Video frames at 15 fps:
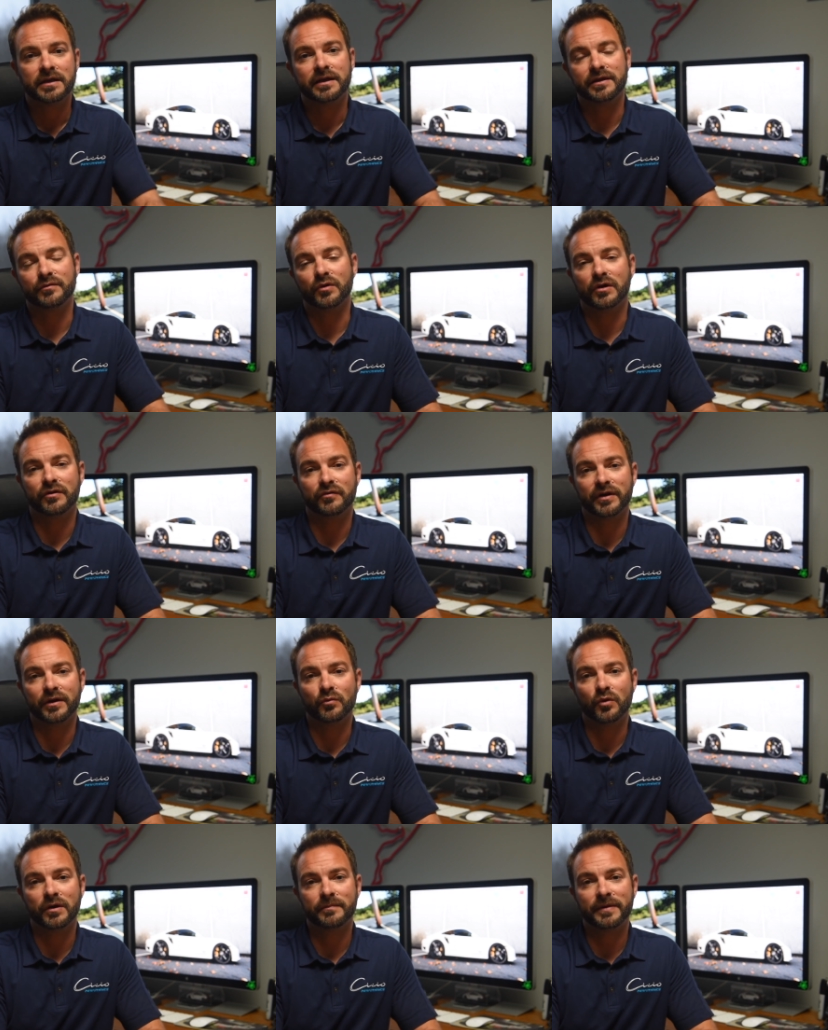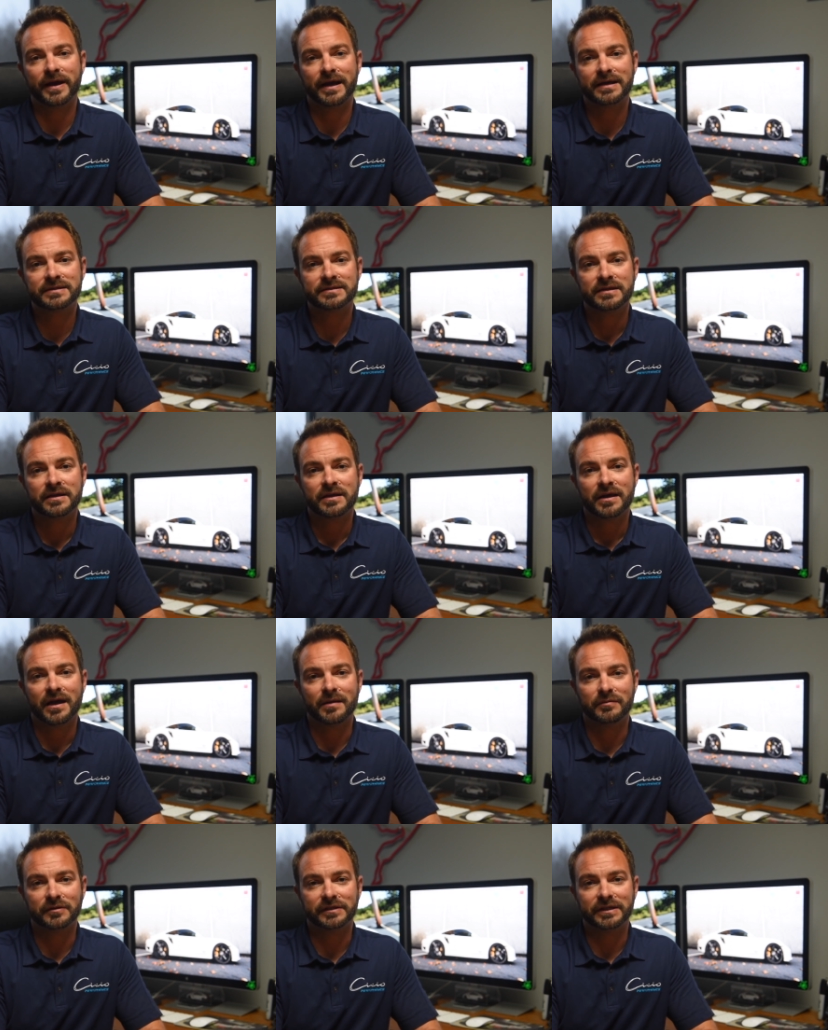He ran one pass,
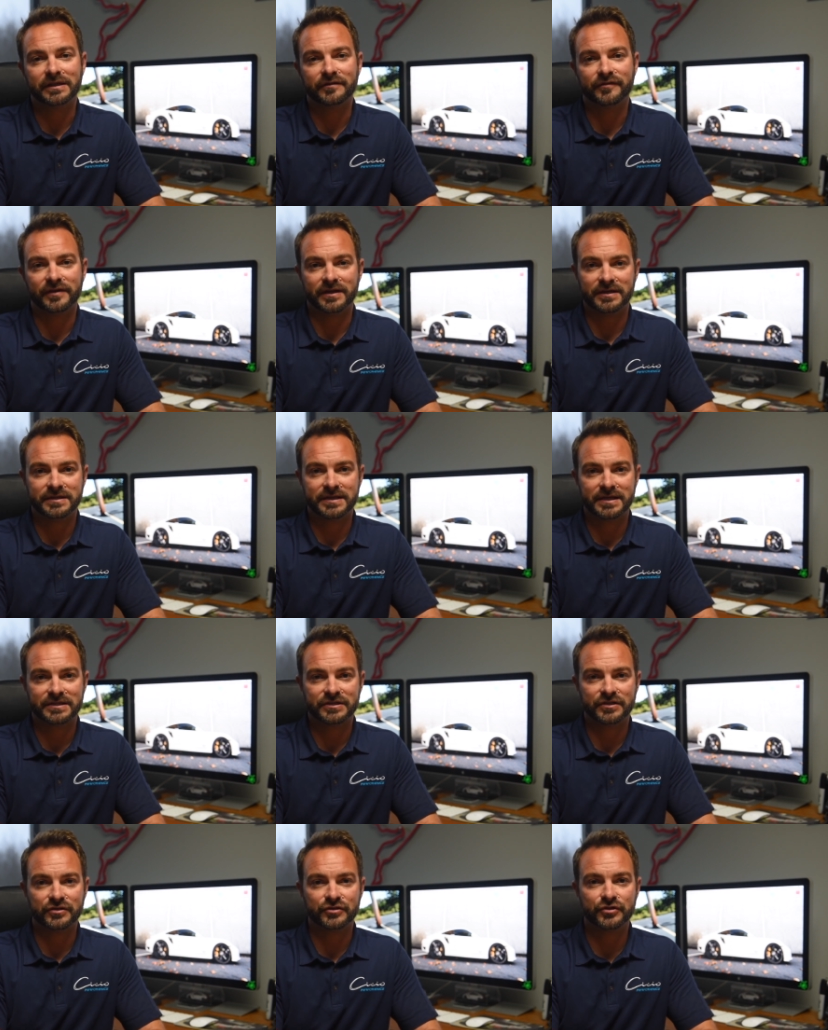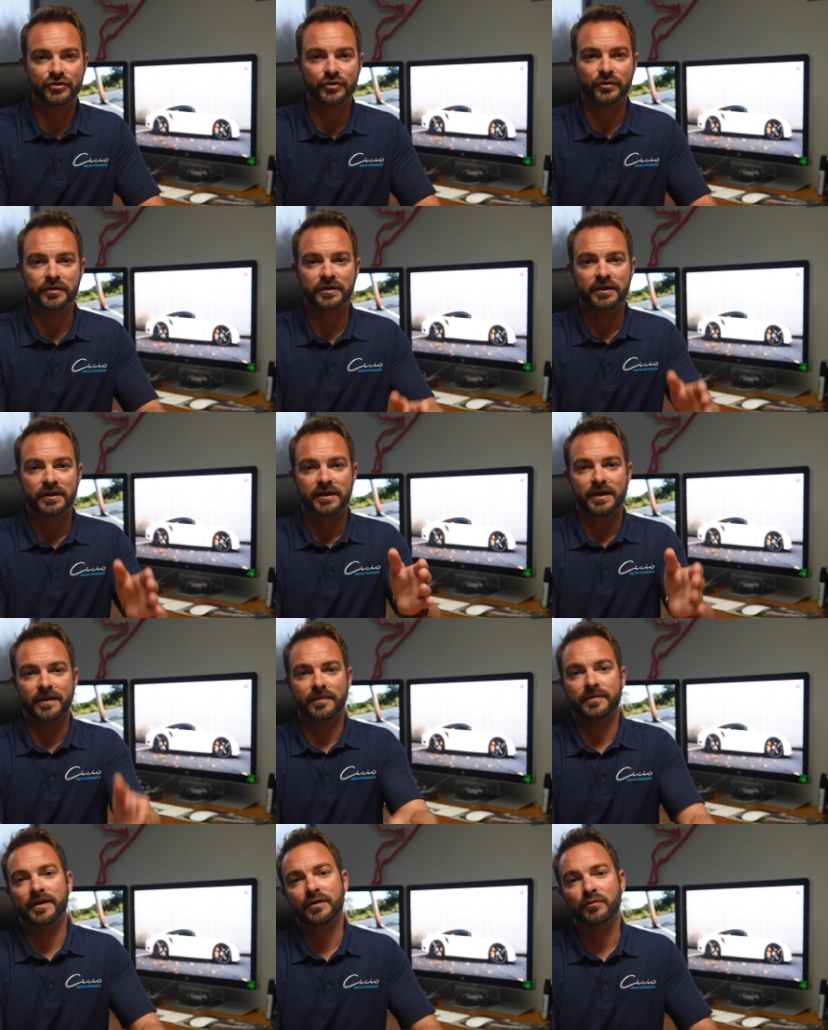I believe, in test and tune,
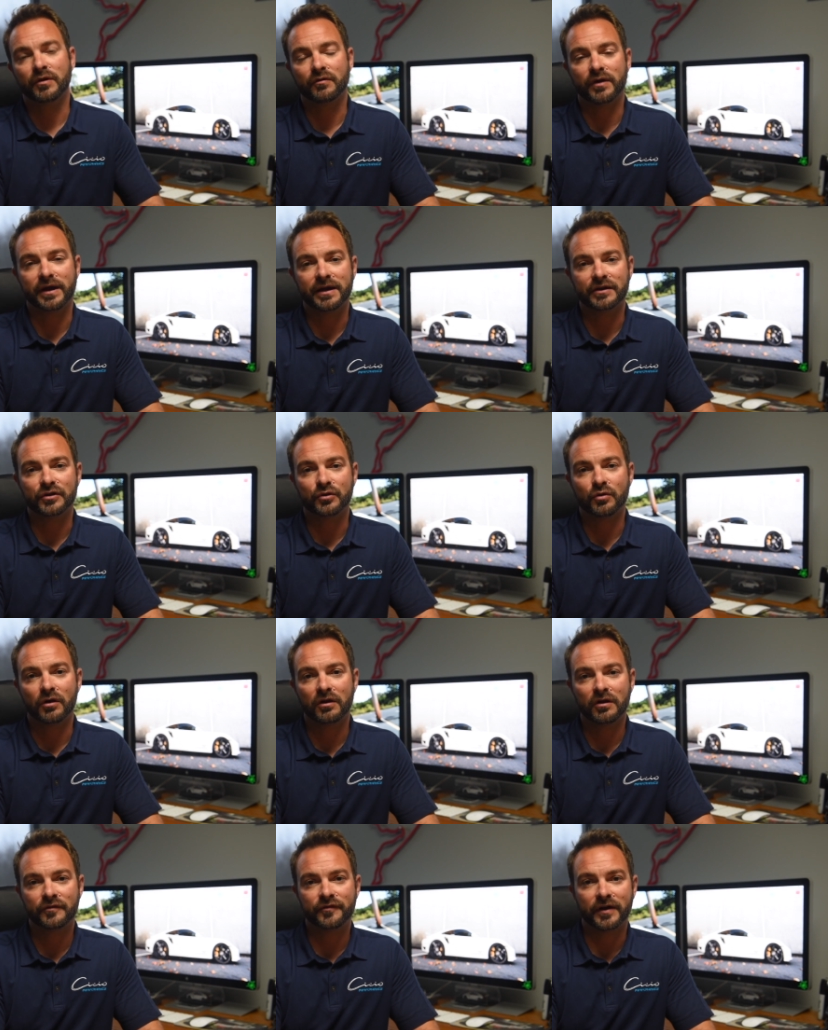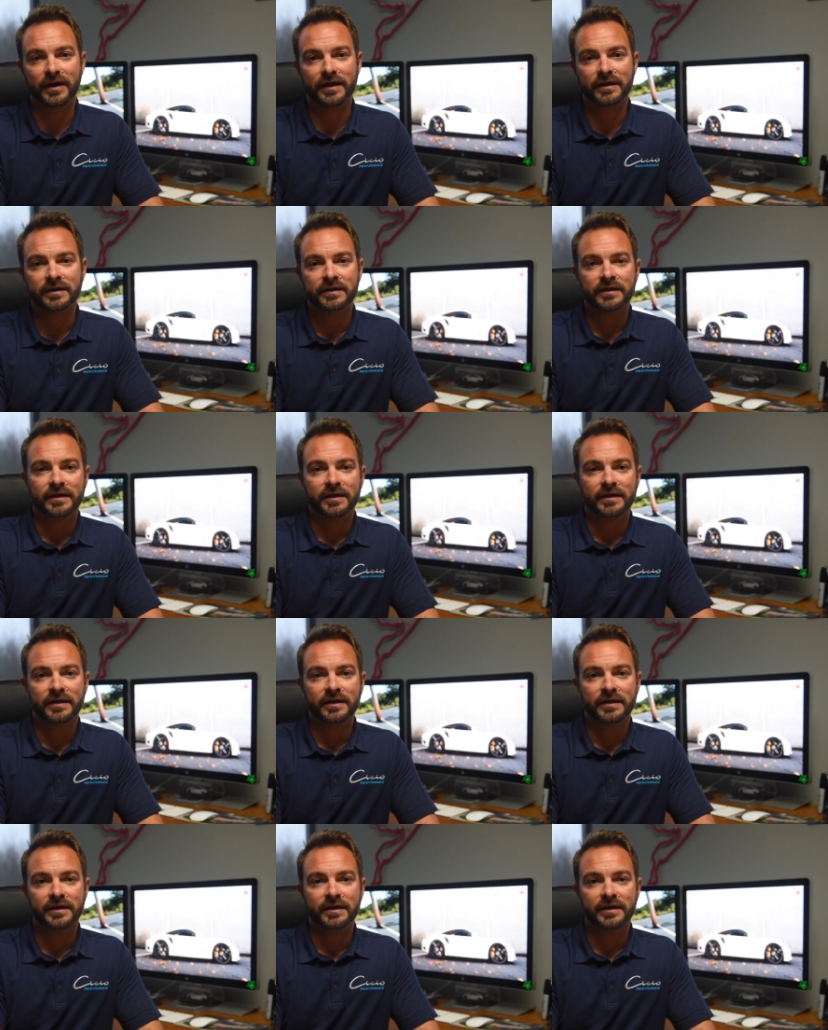and then went right into qualifying.